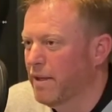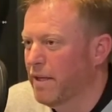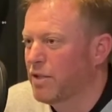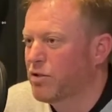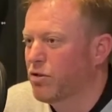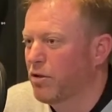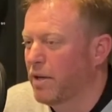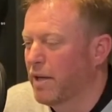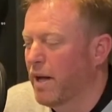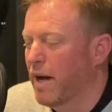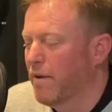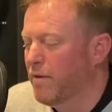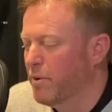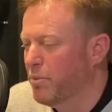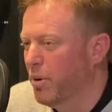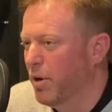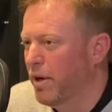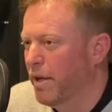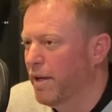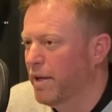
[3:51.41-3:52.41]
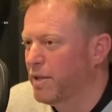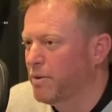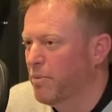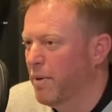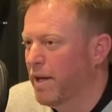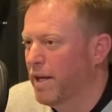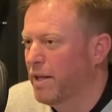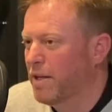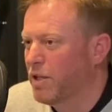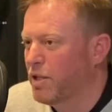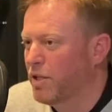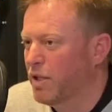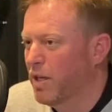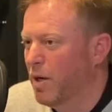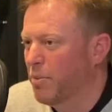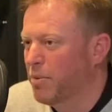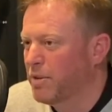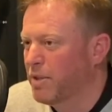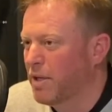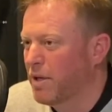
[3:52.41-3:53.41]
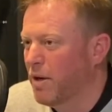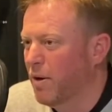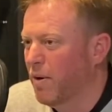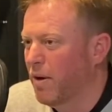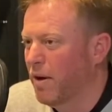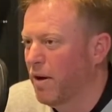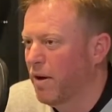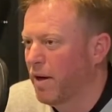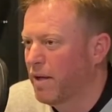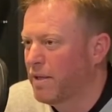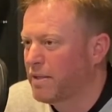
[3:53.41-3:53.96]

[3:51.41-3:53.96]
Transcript: Literally everybody is making shit up as they go along.